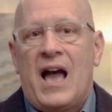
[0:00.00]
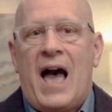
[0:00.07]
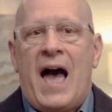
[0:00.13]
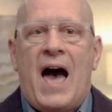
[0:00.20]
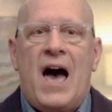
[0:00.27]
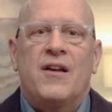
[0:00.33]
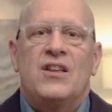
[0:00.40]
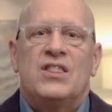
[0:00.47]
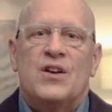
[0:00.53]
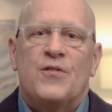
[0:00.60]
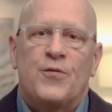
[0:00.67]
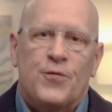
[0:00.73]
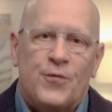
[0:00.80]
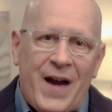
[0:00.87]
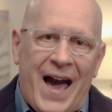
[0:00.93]
How did the
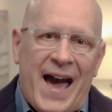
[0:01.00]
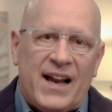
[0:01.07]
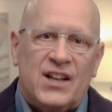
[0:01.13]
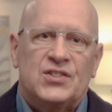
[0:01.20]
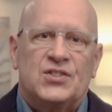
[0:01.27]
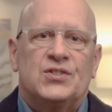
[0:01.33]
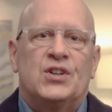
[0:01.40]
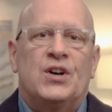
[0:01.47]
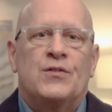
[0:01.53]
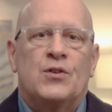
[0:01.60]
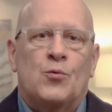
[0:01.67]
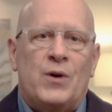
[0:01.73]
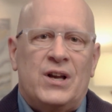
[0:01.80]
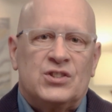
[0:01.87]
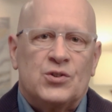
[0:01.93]
facts of the
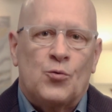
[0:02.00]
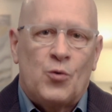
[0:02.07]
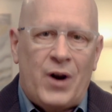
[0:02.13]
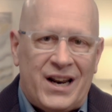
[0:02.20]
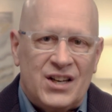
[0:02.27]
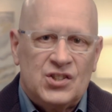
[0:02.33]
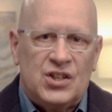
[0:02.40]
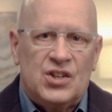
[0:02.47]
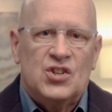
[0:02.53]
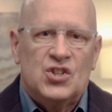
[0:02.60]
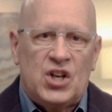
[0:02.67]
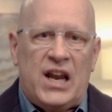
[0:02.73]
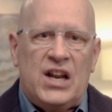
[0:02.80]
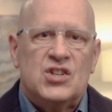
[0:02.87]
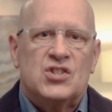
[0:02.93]
resurrection
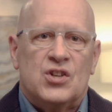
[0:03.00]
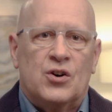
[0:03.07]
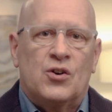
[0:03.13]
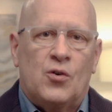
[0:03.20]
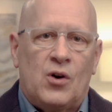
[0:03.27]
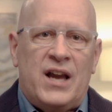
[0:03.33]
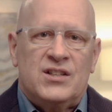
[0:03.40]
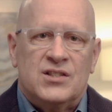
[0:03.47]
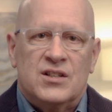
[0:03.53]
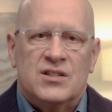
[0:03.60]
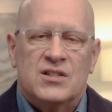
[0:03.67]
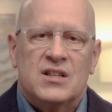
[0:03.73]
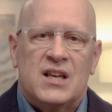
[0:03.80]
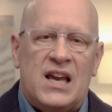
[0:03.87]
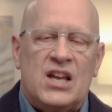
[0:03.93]
change their
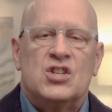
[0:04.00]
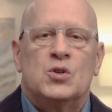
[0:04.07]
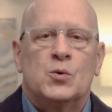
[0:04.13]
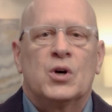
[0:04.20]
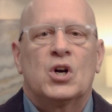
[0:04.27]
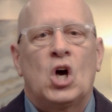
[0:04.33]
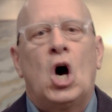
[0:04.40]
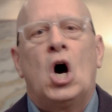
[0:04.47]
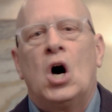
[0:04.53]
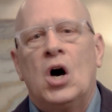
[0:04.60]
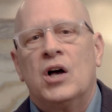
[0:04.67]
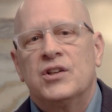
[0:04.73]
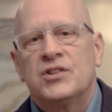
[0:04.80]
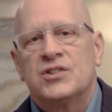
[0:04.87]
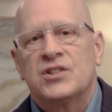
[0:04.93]
crisis into a
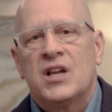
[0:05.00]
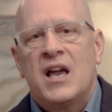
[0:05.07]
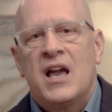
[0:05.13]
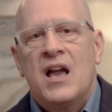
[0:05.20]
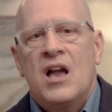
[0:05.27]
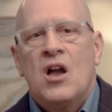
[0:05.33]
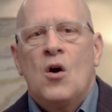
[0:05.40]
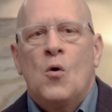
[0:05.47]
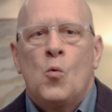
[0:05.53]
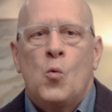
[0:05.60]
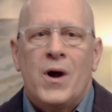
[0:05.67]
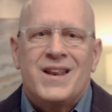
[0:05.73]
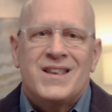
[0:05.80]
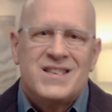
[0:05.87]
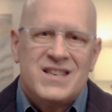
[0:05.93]
cause?
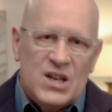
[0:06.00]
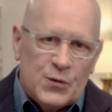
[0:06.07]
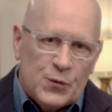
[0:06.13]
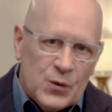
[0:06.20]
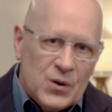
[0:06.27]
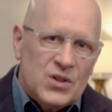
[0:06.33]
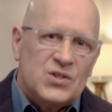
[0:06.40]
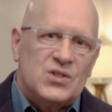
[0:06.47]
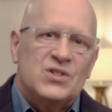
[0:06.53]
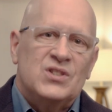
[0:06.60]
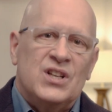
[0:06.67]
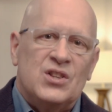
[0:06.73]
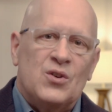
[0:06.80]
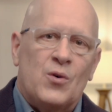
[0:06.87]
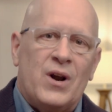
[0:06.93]
What difference
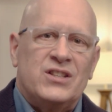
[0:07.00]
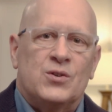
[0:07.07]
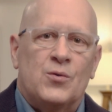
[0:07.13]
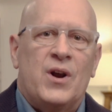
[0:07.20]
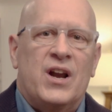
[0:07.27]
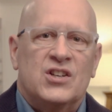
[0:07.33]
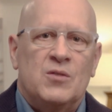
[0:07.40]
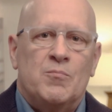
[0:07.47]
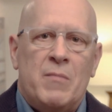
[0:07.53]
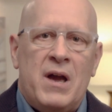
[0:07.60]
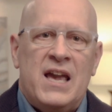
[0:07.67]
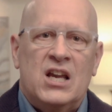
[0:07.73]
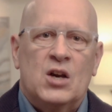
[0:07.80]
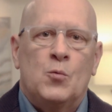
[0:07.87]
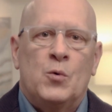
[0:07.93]
did the resurrection
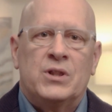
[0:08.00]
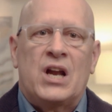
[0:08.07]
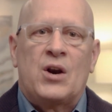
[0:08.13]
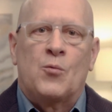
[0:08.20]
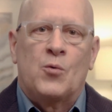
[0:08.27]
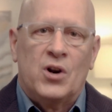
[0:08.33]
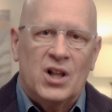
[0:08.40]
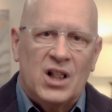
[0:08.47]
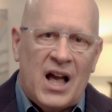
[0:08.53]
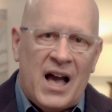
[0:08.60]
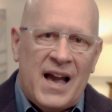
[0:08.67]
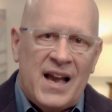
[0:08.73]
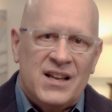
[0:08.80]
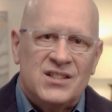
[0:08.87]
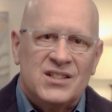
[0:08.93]
make when they
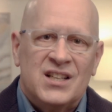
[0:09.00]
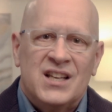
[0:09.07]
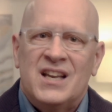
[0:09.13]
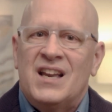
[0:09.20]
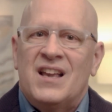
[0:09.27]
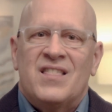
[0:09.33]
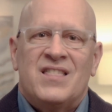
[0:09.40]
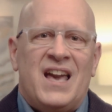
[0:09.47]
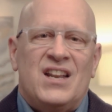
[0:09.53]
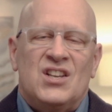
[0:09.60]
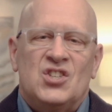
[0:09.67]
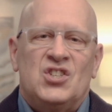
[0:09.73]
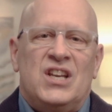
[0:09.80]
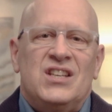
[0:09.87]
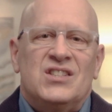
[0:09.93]
realized that
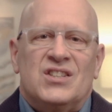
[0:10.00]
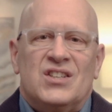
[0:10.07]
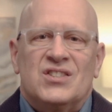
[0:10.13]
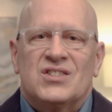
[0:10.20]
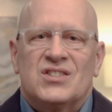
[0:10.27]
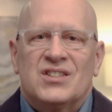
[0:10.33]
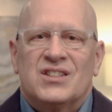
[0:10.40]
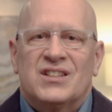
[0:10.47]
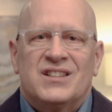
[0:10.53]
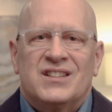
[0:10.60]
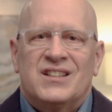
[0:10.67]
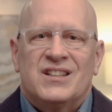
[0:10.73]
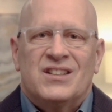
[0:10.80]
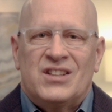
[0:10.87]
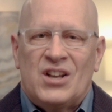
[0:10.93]
Jesus,
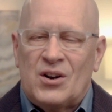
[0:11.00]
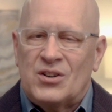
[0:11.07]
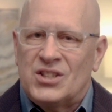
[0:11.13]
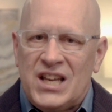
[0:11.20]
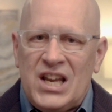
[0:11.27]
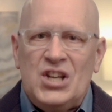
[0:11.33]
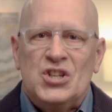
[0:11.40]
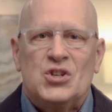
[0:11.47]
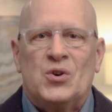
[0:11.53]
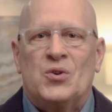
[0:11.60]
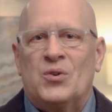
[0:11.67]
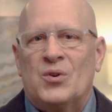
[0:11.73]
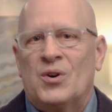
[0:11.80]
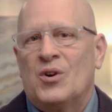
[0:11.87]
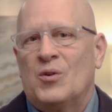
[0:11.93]
their
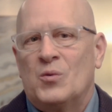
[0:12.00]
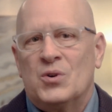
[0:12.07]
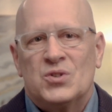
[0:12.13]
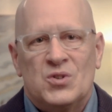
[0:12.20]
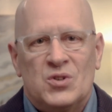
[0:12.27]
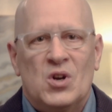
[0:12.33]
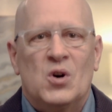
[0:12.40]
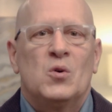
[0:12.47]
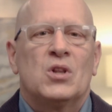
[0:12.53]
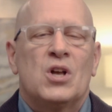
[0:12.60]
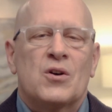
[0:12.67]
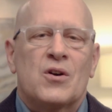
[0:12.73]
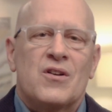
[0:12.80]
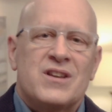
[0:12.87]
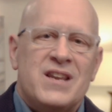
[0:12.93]
teacher, was no
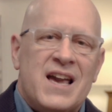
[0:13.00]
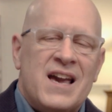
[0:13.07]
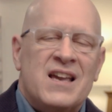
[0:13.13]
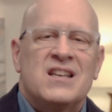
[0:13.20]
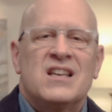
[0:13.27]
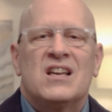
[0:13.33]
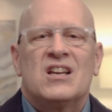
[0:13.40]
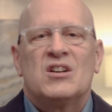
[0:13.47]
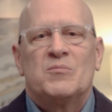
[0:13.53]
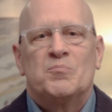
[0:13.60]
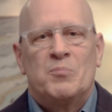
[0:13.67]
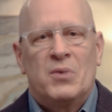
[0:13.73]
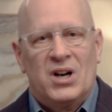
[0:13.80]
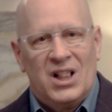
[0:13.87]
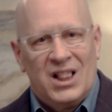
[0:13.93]
longer dead
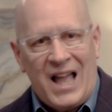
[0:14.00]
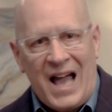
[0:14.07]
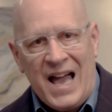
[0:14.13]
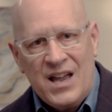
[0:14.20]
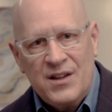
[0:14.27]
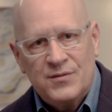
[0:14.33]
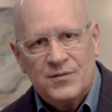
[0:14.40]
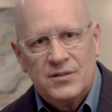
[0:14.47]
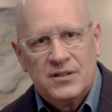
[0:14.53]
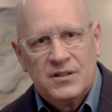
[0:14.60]
but alive?